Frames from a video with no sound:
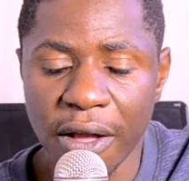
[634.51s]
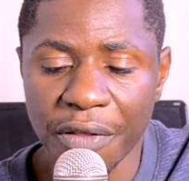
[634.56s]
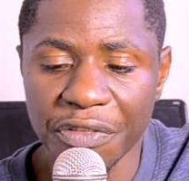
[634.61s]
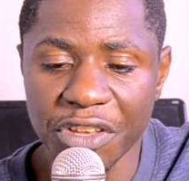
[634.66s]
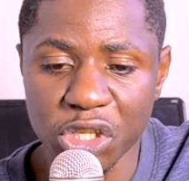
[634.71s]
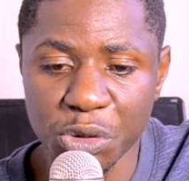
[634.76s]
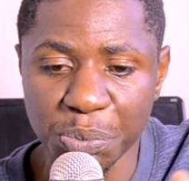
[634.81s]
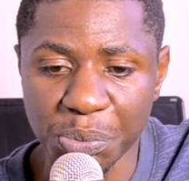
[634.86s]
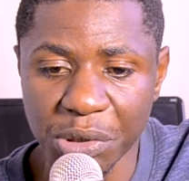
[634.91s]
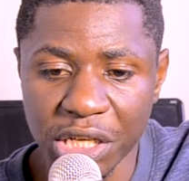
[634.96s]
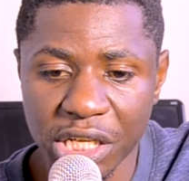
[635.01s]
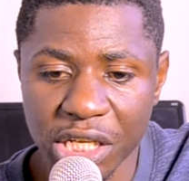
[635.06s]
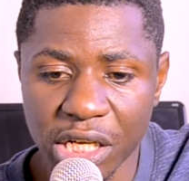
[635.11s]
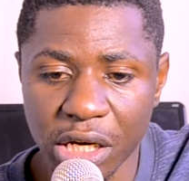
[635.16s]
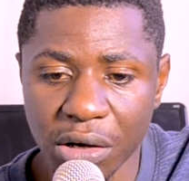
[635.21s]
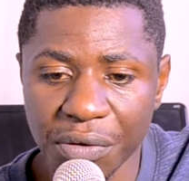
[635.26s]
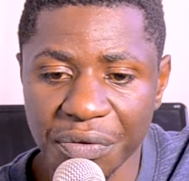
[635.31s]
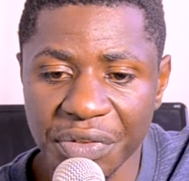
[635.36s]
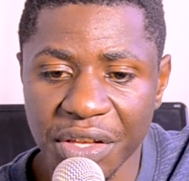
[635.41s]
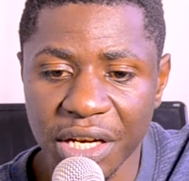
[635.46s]
the
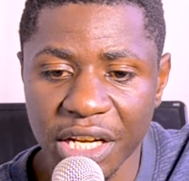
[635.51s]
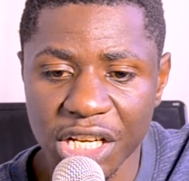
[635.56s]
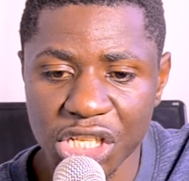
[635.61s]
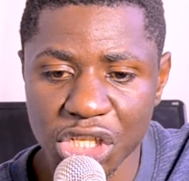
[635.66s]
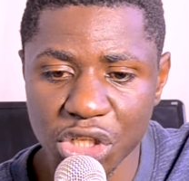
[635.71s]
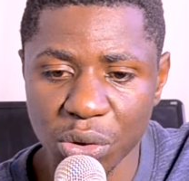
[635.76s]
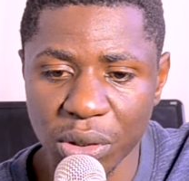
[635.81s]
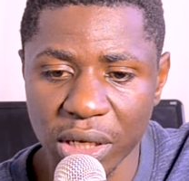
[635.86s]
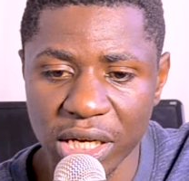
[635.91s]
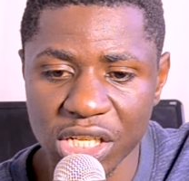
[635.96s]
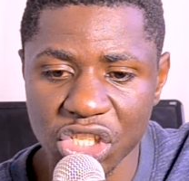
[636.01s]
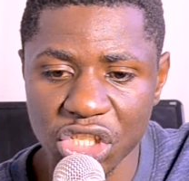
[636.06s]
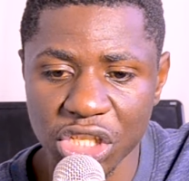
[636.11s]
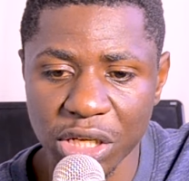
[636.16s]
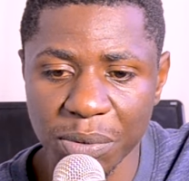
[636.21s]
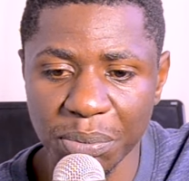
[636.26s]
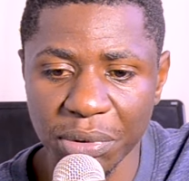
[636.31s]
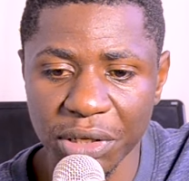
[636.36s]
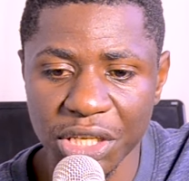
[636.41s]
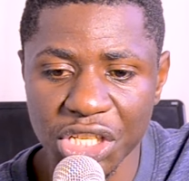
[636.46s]
speaker of the National
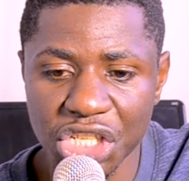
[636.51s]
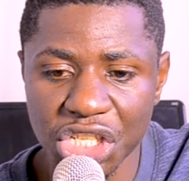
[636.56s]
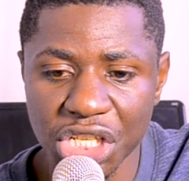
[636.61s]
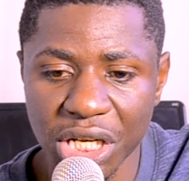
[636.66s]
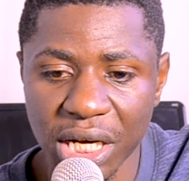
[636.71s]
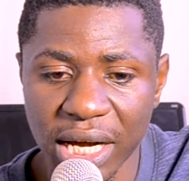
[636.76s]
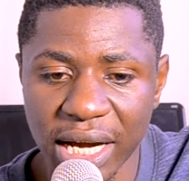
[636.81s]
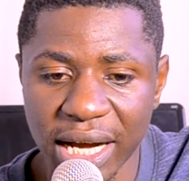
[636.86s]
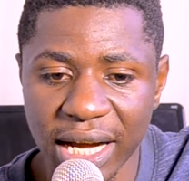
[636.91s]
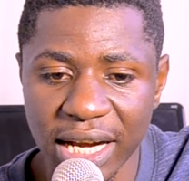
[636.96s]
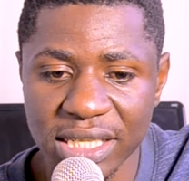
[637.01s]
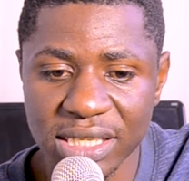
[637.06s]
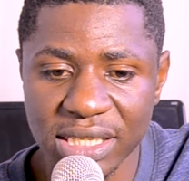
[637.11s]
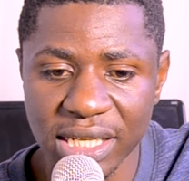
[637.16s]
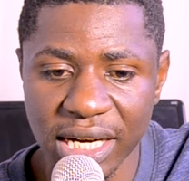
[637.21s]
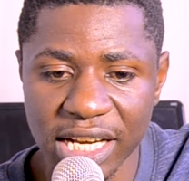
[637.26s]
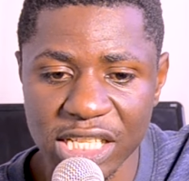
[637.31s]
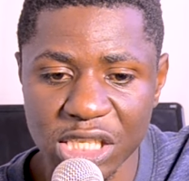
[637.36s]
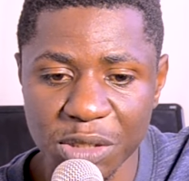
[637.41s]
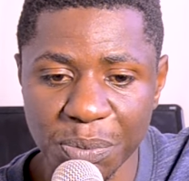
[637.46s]
Assembly shall act
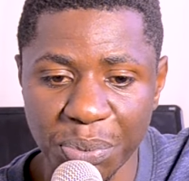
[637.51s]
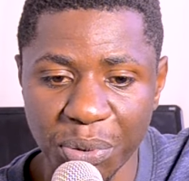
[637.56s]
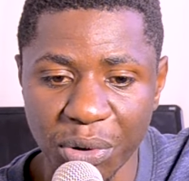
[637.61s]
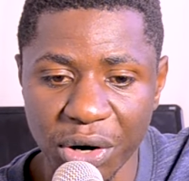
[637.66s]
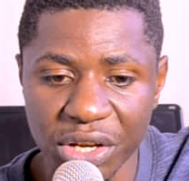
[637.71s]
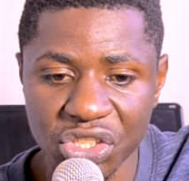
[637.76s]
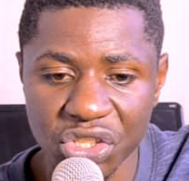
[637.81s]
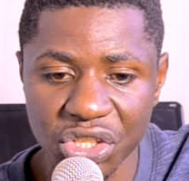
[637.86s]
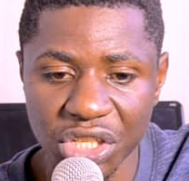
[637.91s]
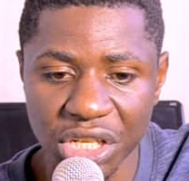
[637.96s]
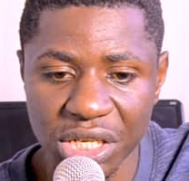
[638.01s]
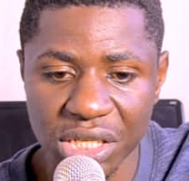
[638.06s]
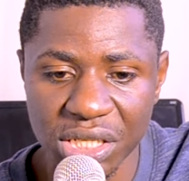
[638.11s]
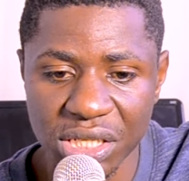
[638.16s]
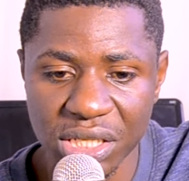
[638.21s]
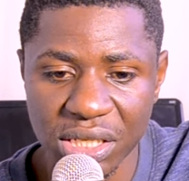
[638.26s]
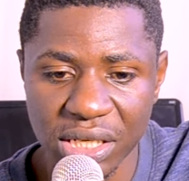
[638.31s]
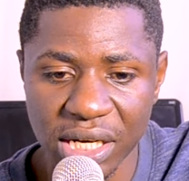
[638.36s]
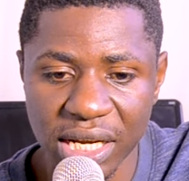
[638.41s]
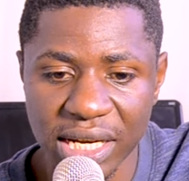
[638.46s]
as a president,